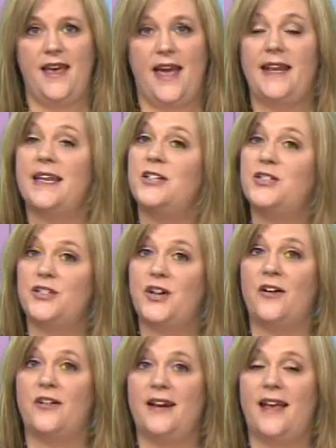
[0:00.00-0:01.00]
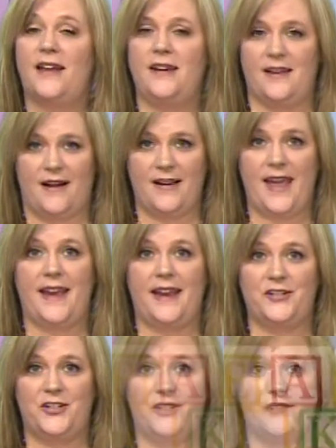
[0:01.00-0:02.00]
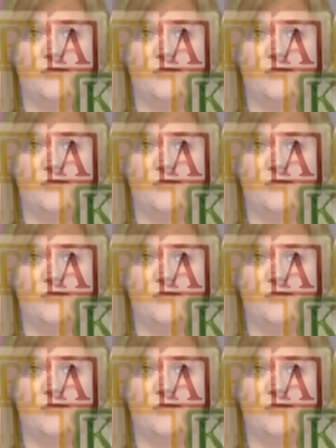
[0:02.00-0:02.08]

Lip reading: and it can start at a young age.